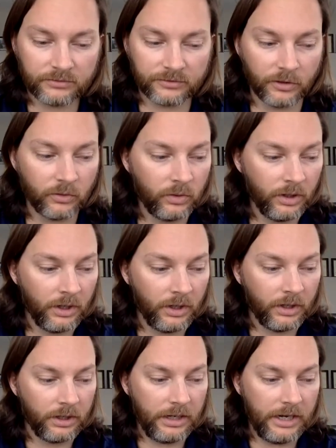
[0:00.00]
So,
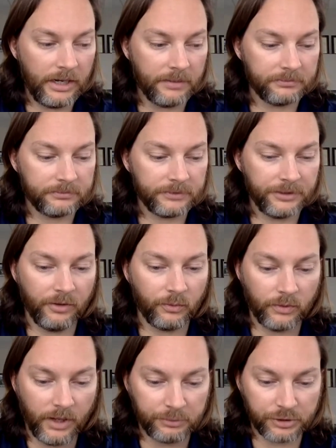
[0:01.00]

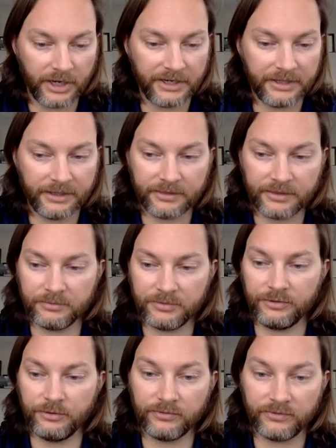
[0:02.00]
I'm trying to get them
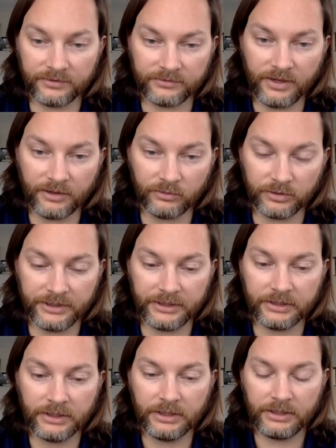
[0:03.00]
to use this not
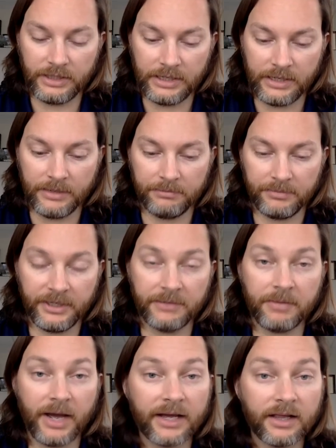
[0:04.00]
only
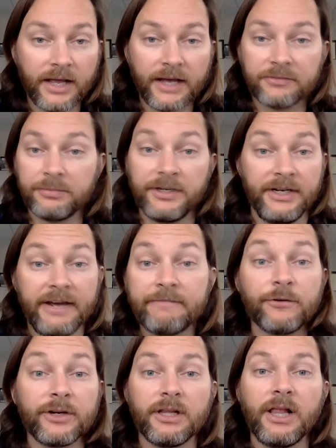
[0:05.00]
in my class, but in
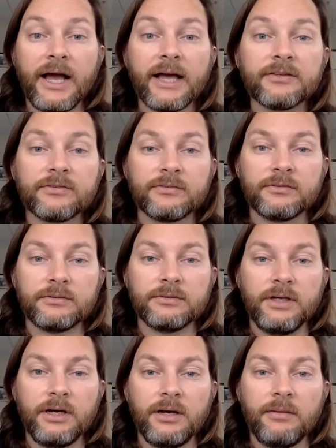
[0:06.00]
every class.
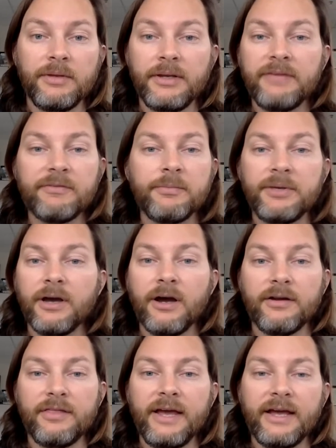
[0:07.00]
And even
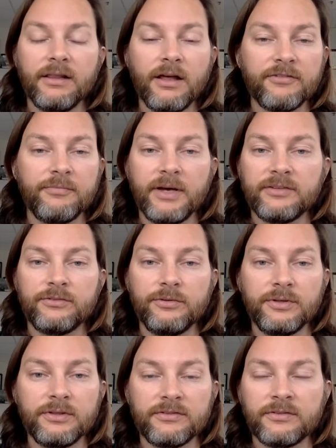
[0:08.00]
beyond that, a lot of my
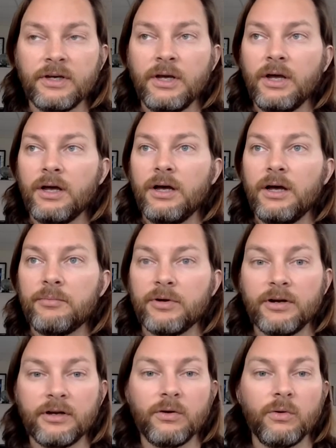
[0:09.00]
students
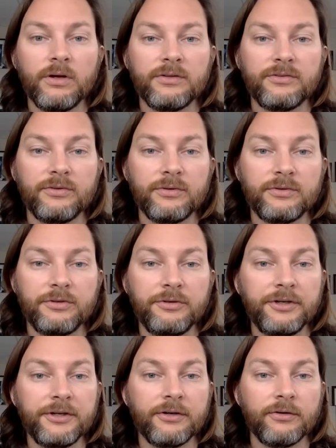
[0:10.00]
are going to go on to a
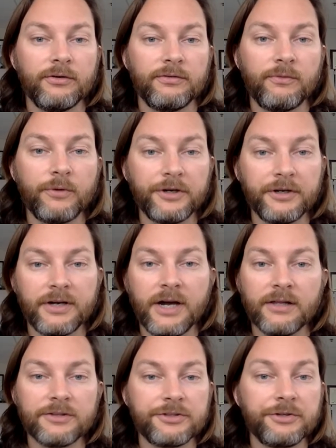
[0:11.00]
2-year or a 4-year
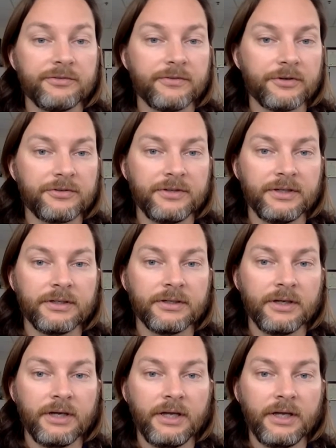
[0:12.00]
college or university.